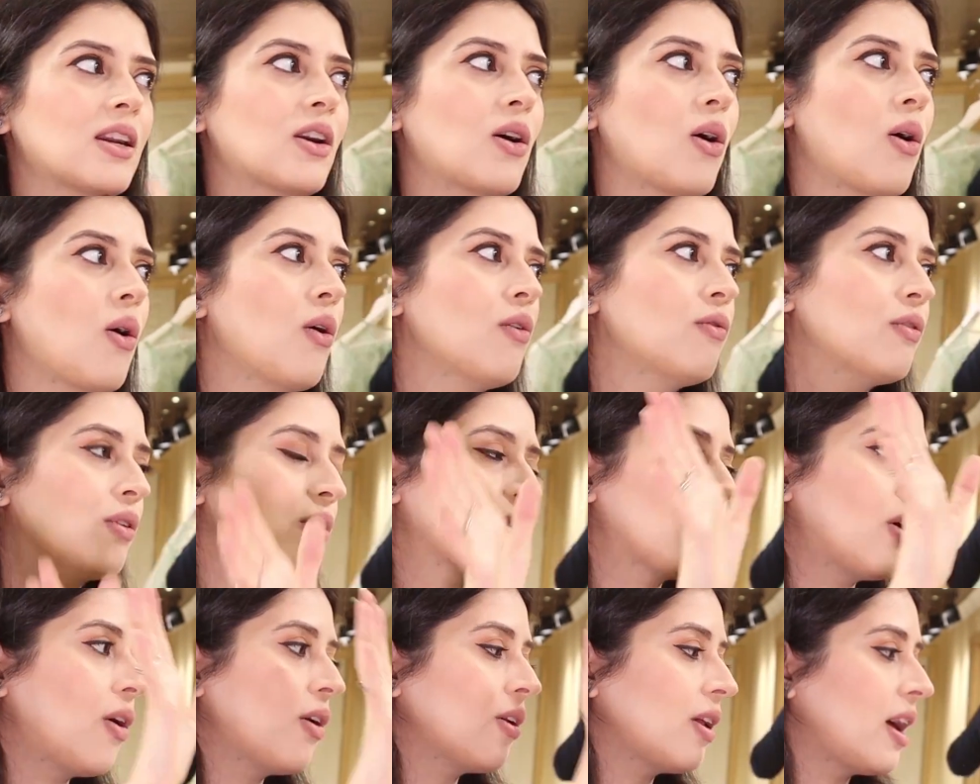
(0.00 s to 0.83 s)
And
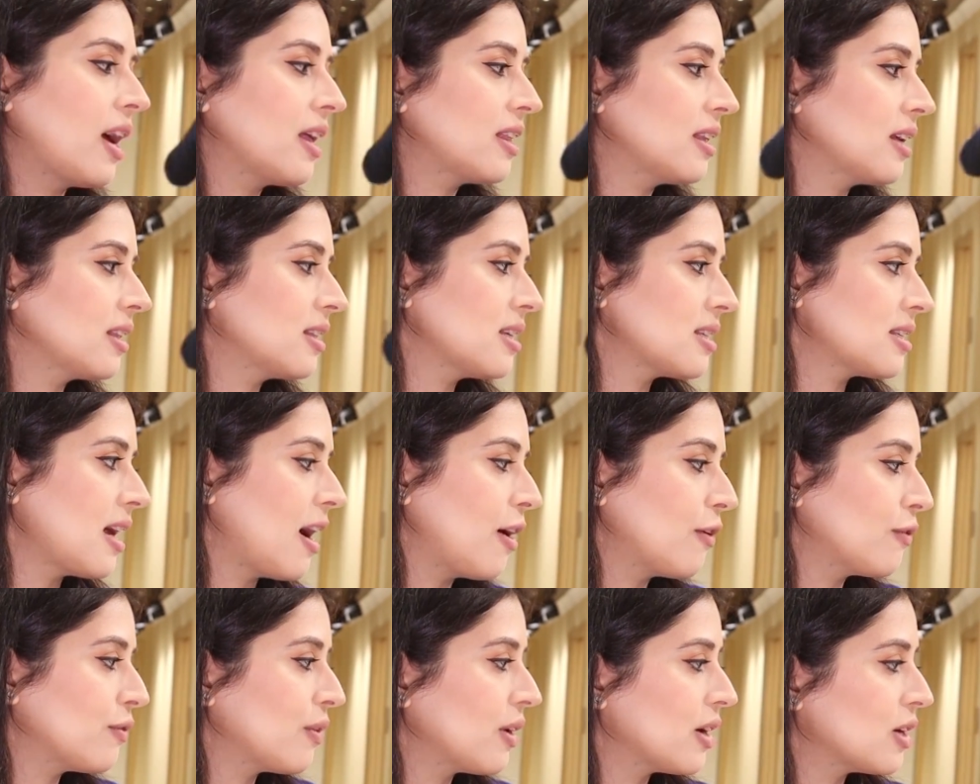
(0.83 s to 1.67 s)
overall, I think this
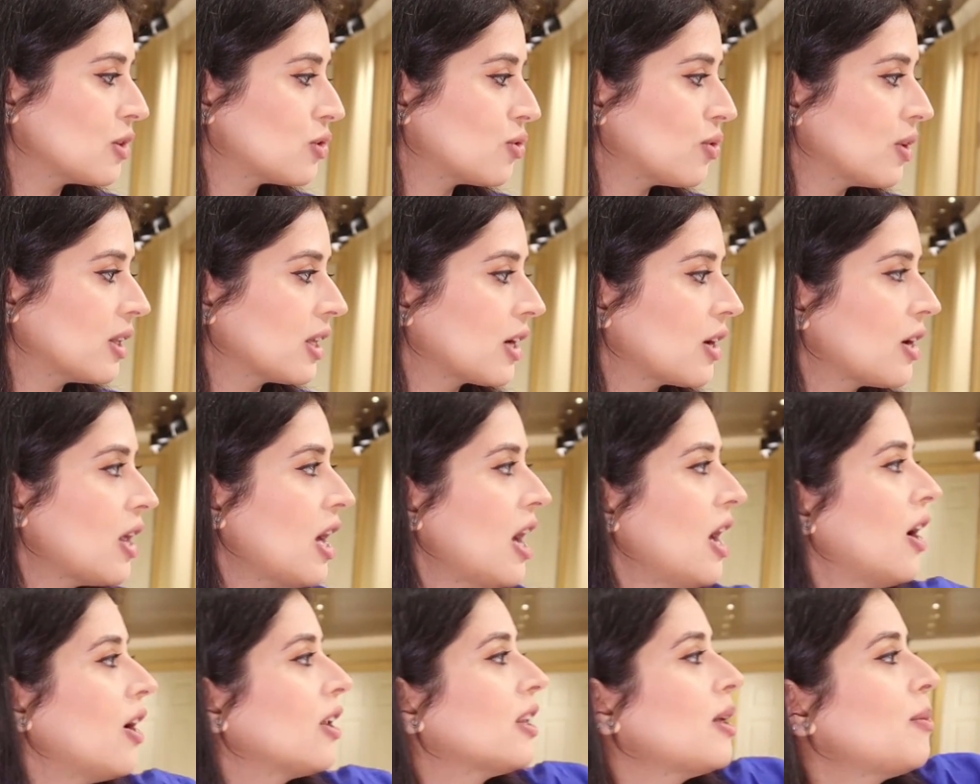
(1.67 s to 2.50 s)
outfit is really
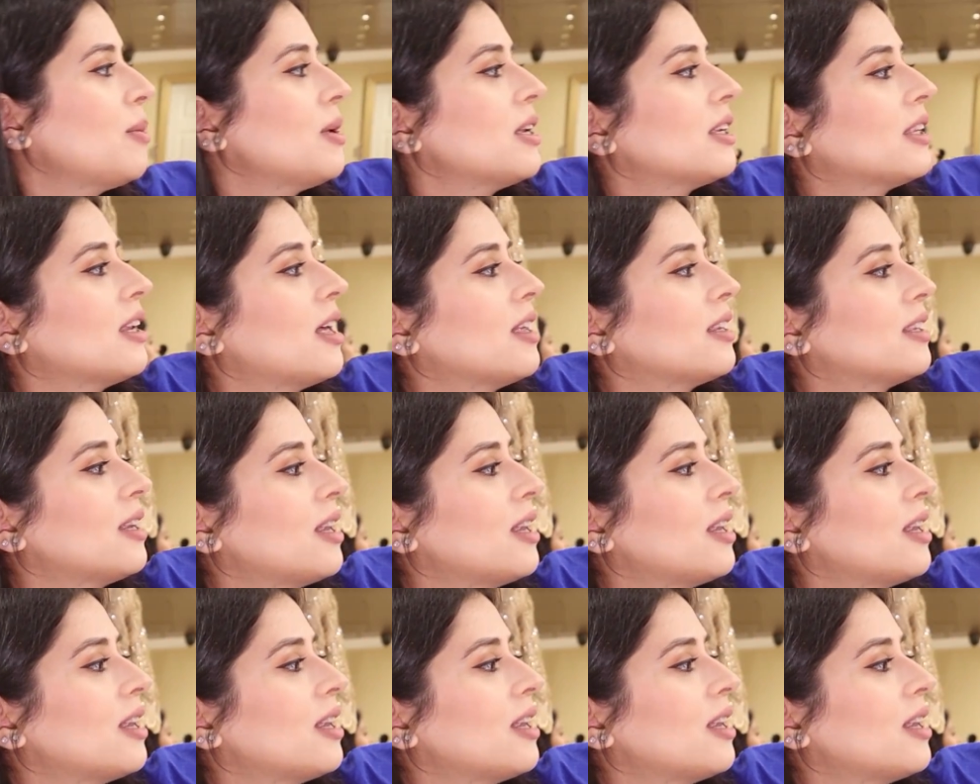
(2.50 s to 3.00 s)
good. Let,